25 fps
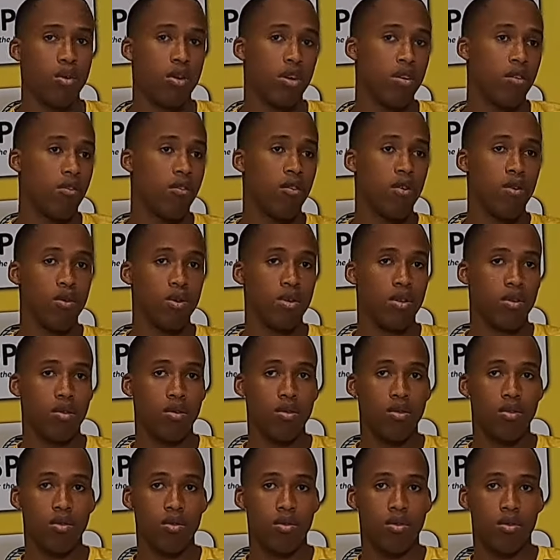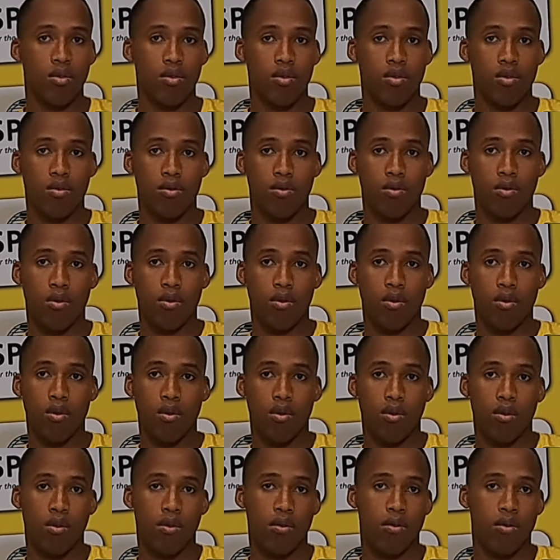looking forward also
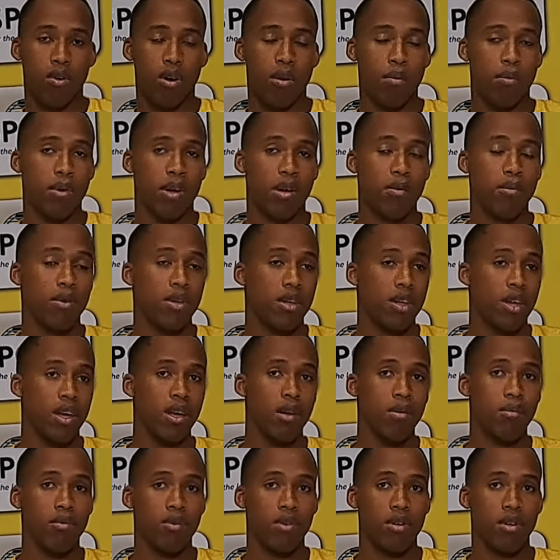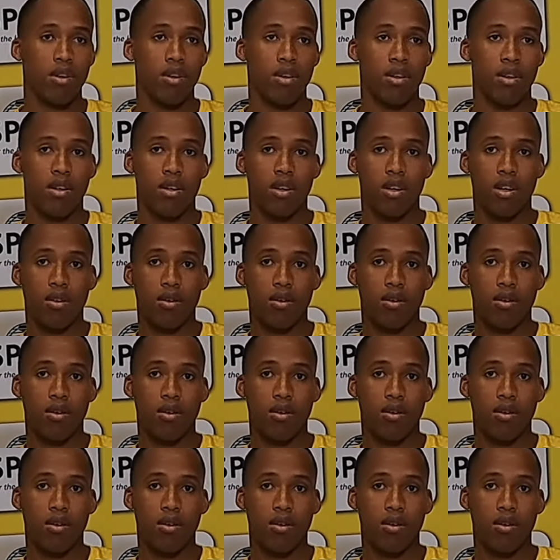for for upcoming games and,